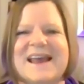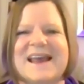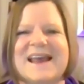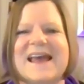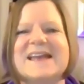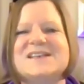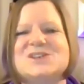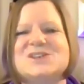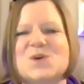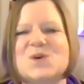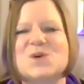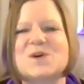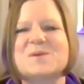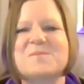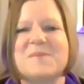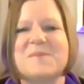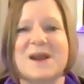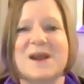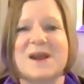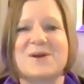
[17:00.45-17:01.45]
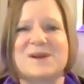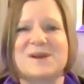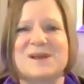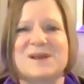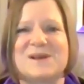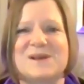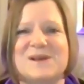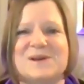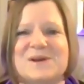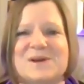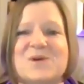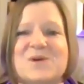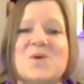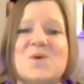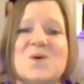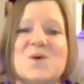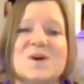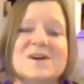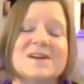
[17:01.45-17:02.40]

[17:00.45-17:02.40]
and took Mary, or